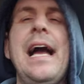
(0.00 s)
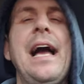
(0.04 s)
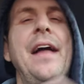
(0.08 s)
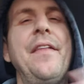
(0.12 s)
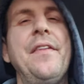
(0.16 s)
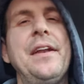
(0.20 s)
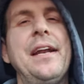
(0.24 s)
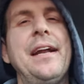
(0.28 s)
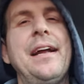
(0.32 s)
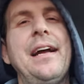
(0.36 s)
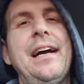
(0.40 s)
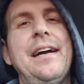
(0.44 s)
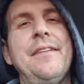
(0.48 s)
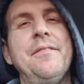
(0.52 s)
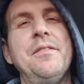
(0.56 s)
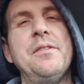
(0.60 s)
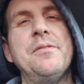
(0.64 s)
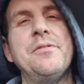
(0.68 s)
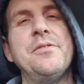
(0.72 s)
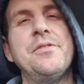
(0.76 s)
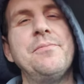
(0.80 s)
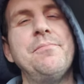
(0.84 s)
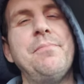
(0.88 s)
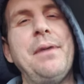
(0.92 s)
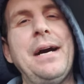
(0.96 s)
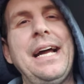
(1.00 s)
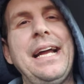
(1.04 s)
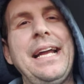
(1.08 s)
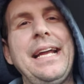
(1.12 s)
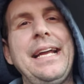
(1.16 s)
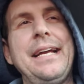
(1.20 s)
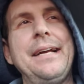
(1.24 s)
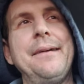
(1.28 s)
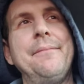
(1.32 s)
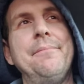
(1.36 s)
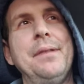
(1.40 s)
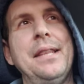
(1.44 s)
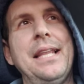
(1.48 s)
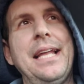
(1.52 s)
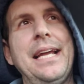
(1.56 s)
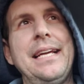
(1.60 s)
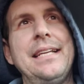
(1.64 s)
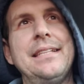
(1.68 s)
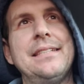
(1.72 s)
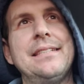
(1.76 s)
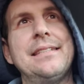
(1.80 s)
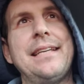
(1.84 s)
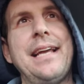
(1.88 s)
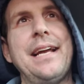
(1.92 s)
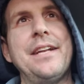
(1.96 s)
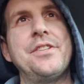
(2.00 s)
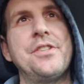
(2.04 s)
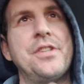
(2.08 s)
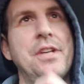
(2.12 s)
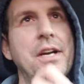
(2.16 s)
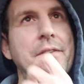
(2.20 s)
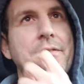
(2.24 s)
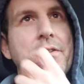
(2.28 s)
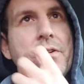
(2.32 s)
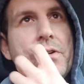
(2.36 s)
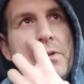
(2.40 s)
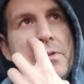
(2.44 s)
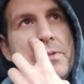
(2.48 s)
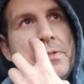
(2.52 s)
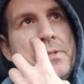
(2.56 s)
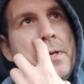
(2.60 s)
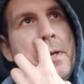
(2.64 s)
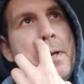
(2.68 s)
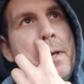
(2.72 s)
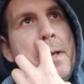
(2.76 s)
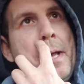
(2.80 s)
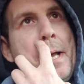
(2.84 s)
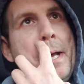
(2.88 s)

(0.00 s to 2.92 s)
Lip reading: And then I've been buying blank sketch covers,